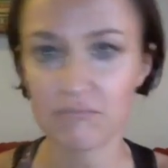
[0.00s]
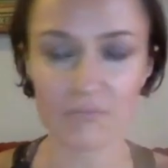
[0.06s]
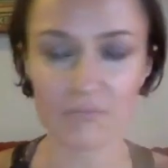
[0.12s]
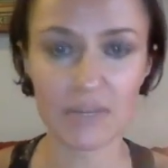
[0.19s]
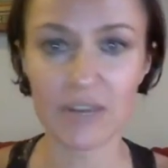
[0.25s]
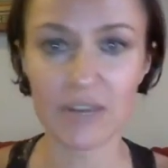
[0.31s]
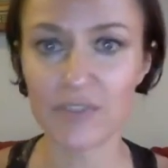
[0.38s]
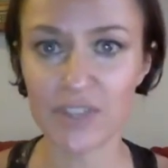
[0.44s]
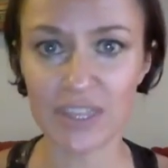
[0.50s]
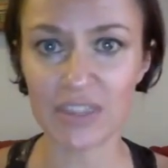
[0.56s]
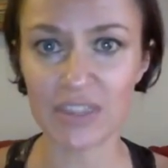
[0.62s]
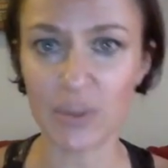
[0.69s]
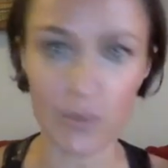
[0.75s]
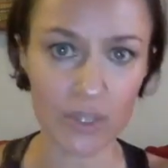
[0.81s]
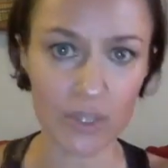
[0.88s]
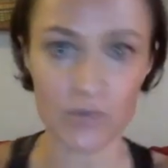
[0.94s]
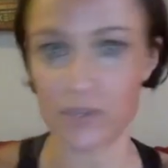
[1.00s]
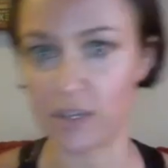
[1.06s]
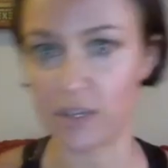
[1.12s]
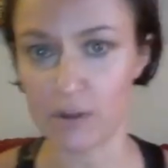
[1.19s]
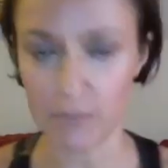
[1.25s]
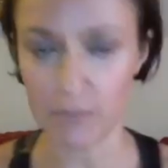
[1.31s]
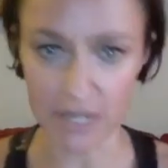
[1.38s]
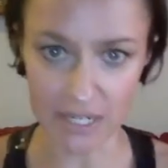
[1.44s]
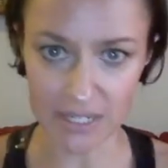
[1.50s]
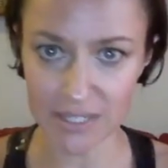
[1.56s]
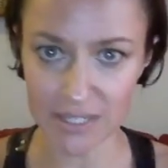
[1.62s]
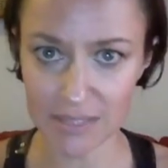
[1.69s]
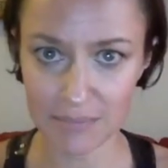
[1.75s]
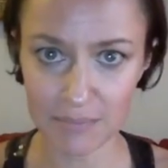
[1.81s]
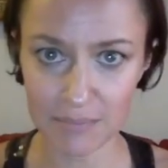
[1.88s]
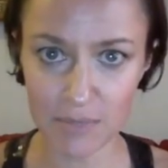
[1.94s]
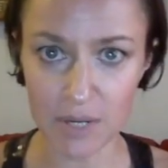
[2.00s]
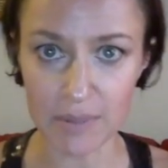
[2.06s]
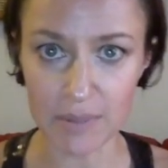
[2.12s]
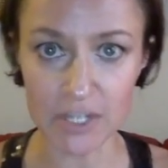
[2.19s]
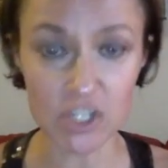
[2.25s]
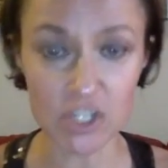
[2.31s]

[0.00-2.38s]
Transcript: everything that we use on our bodies, pretty much.